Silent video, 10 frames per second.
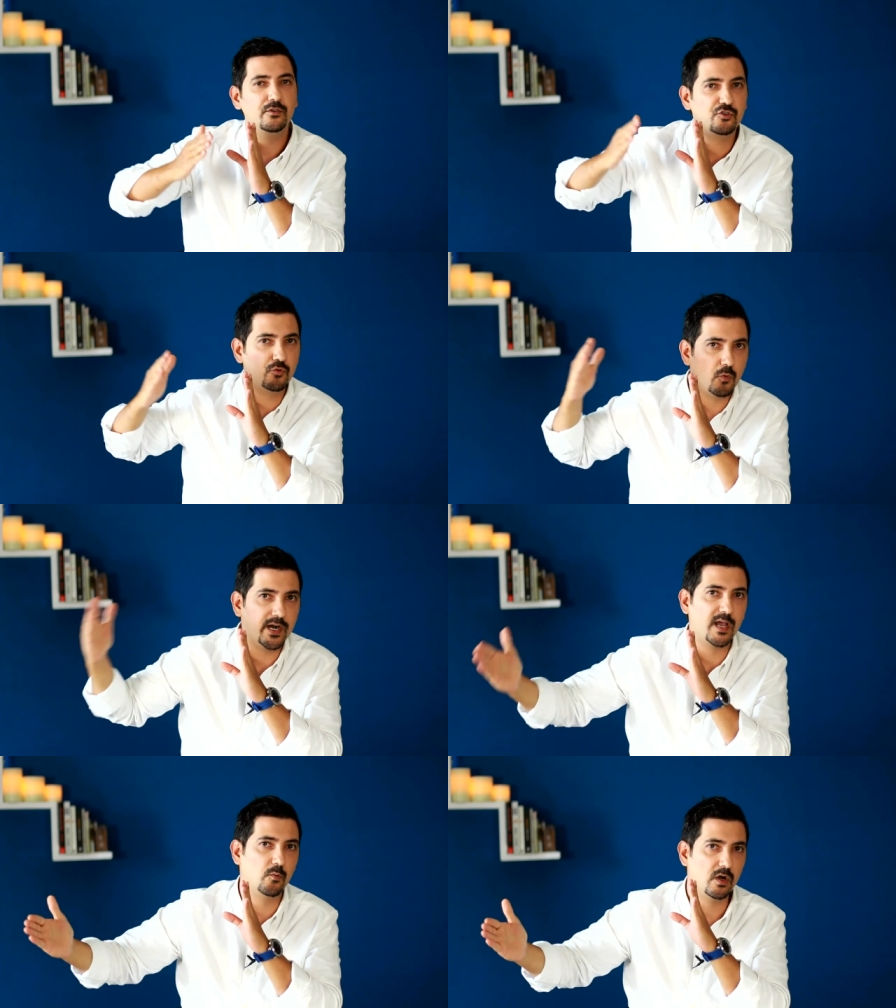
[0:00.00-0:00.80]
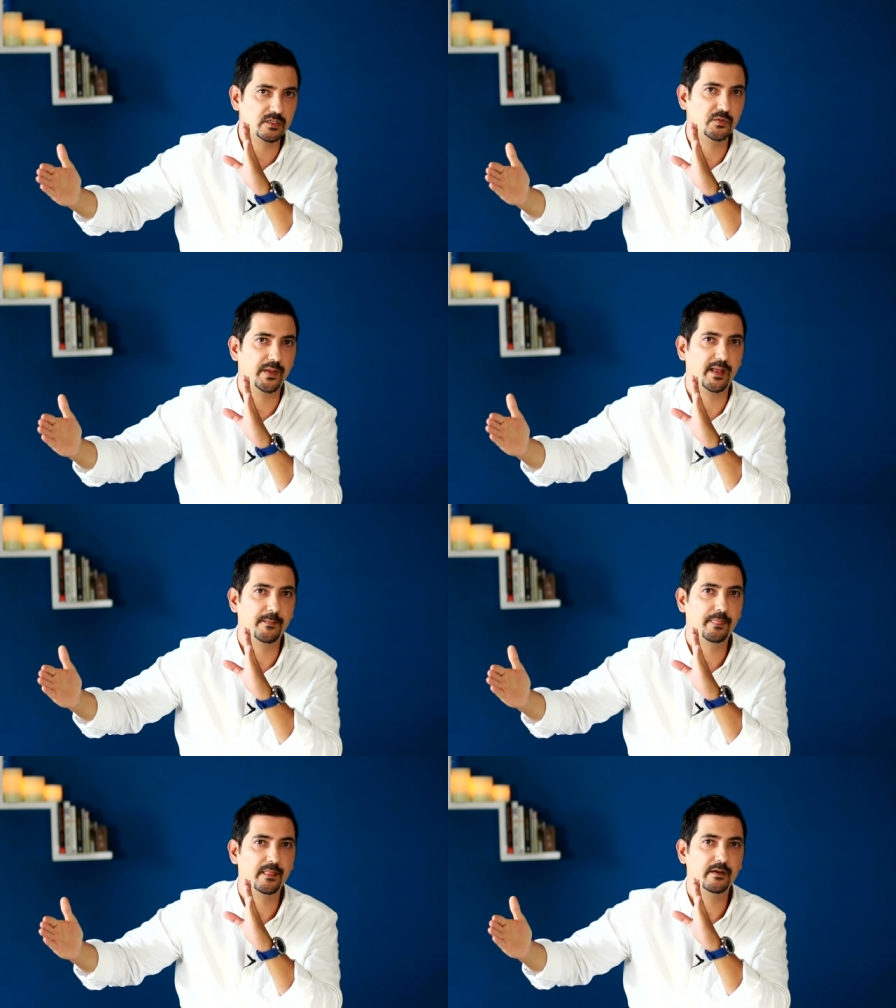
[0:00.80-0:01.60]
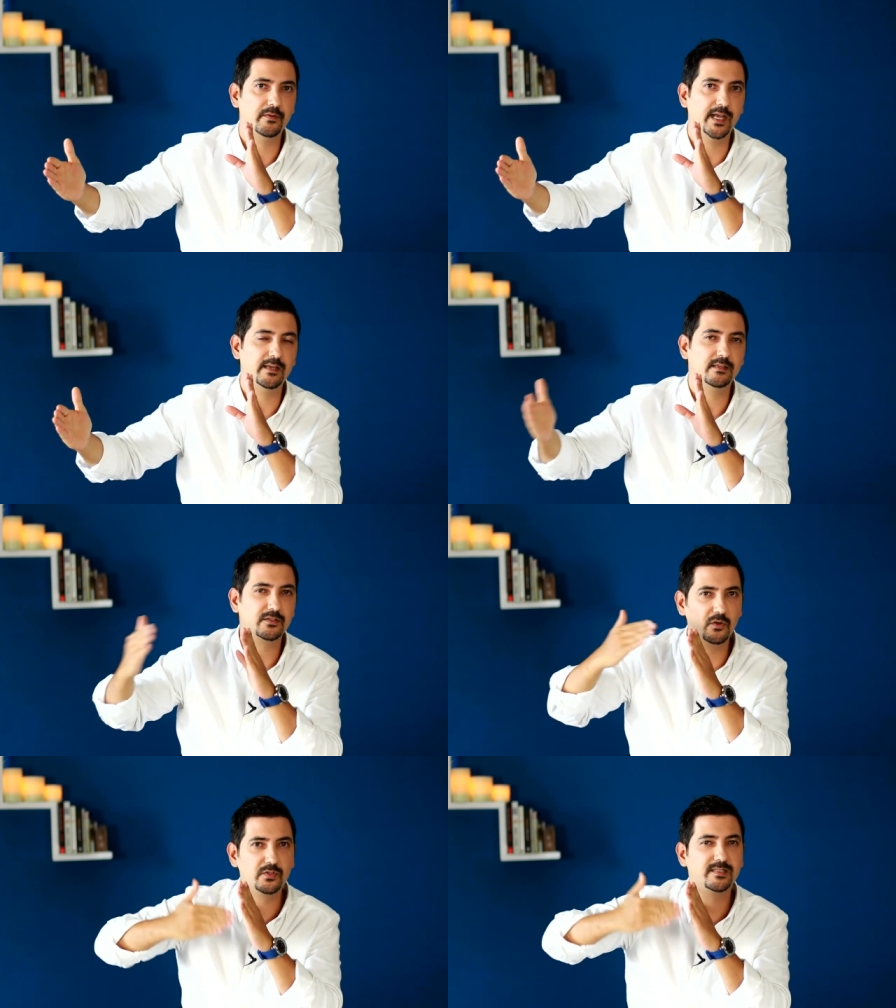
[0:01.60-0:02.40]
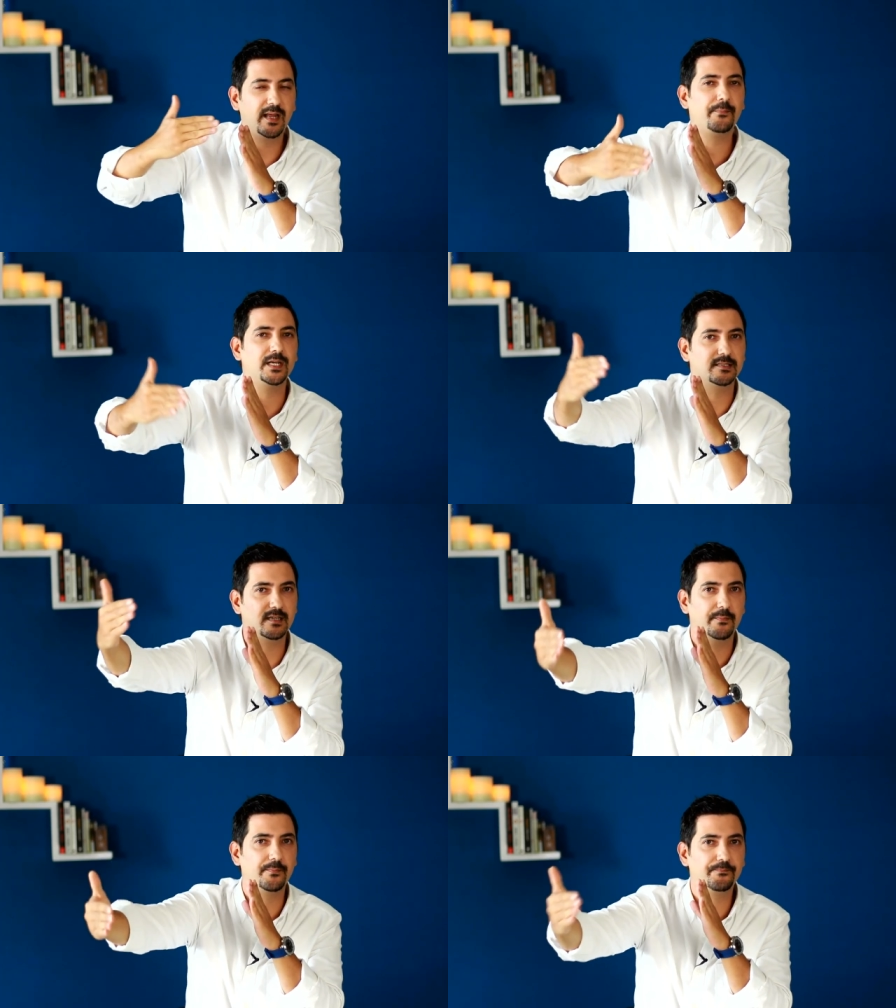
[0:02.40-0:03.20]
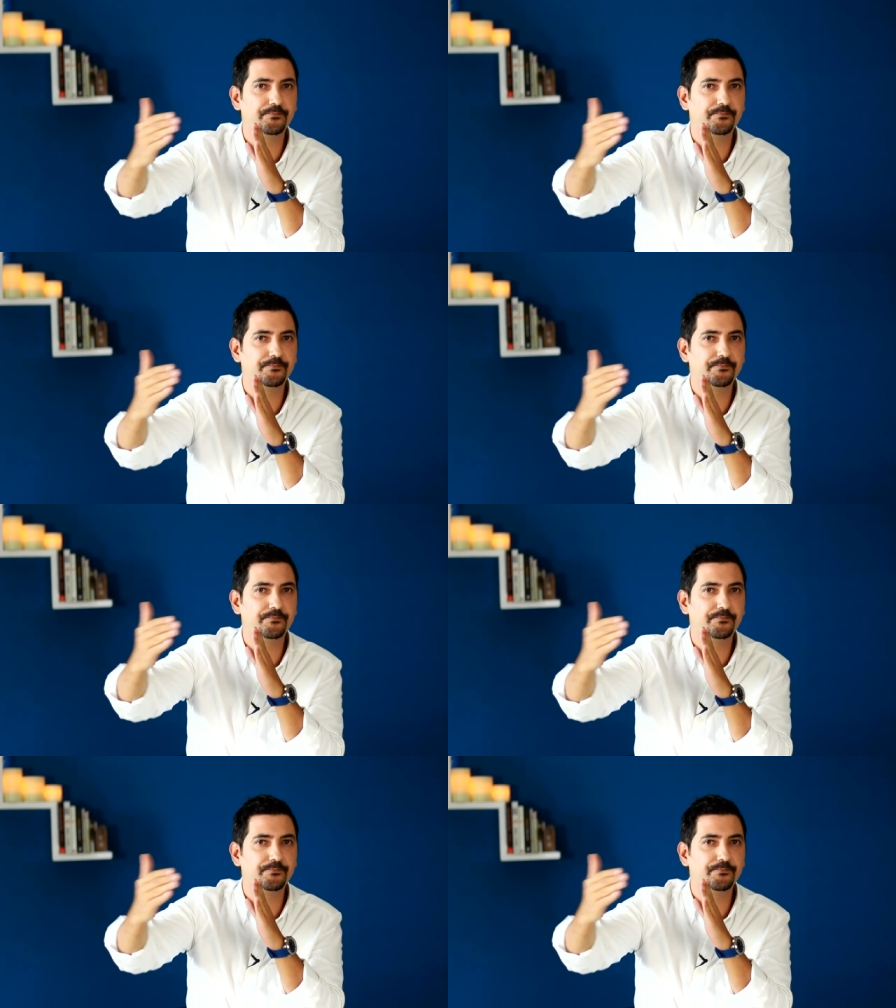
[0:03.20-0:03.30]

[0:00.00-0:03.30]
to where I want to be, right? So step by step.